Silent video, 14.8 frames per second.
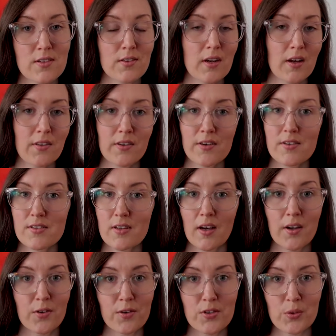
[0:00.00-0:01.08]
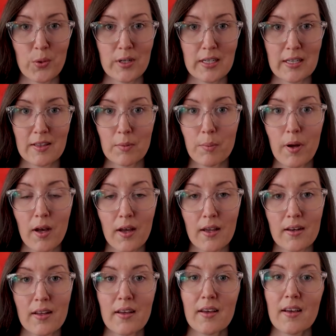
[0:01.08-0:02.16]
So now there's 120 in the
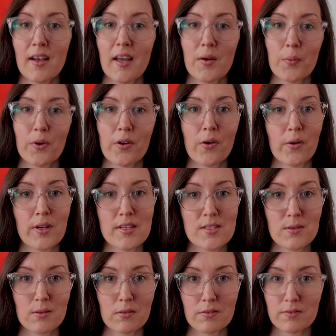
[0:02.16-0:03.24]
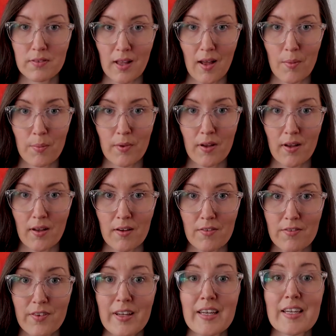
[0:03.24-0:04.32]
pot, and we're going to a flop
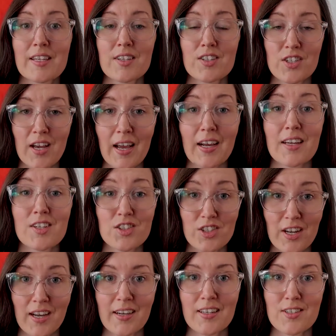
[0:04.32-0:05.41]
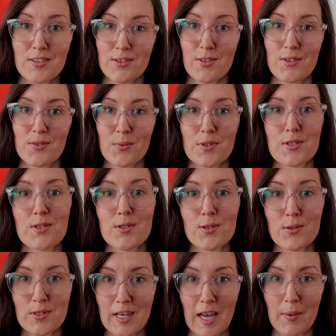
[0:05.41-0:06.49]
of Jack, Jack, Deuce with
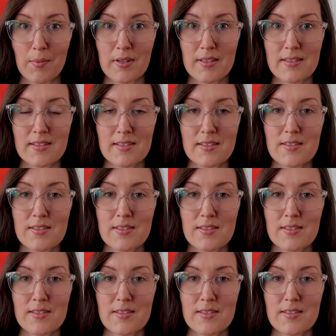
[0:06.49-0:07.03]
2 diamonds.